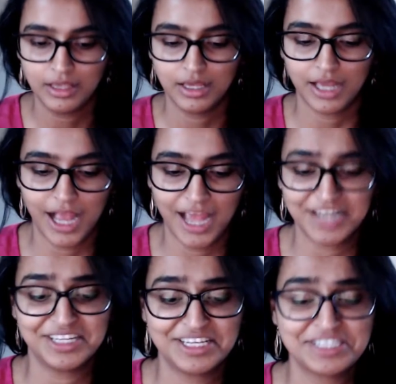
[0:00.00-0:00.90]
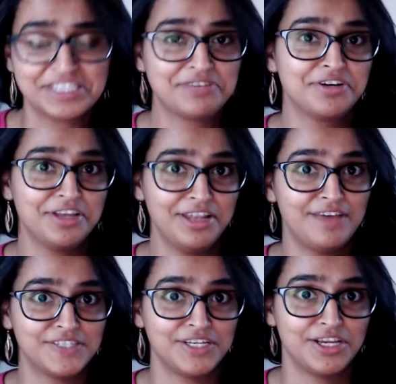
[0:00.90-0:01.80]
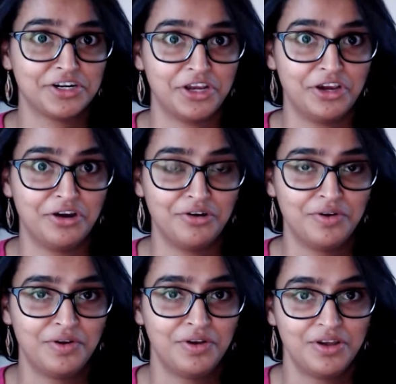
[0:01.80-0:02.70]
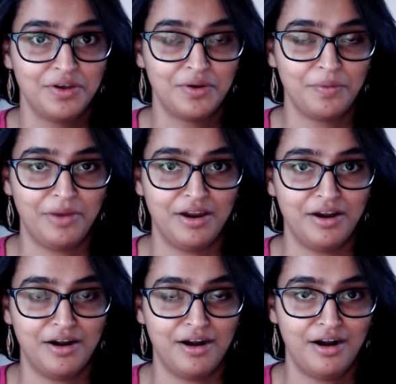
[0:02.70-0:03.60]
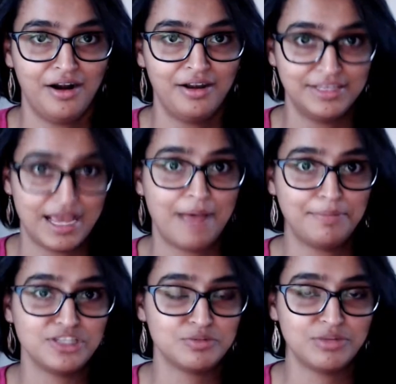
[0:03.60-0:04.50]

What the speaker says: And this is a real life scenario where this happened to me.